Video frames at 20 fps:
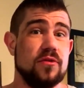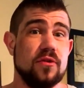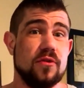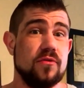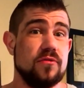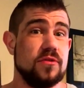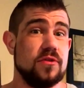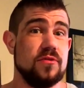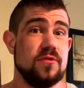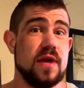
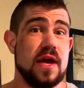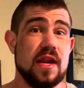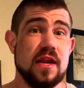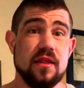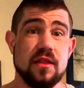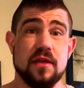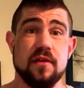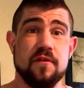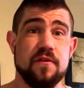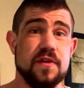don't do
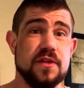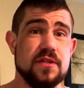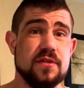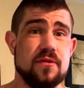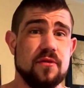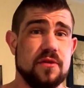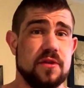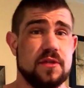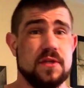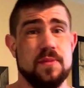anything
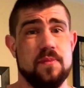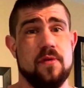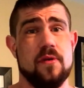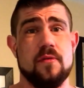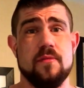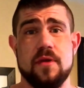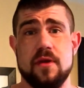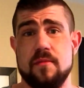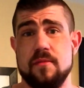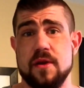physical that
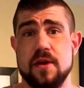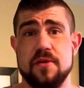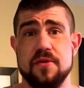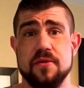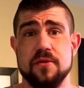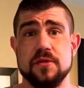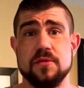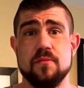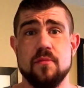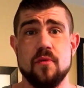support me in my
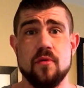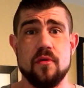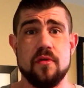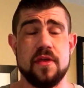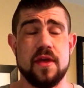goals more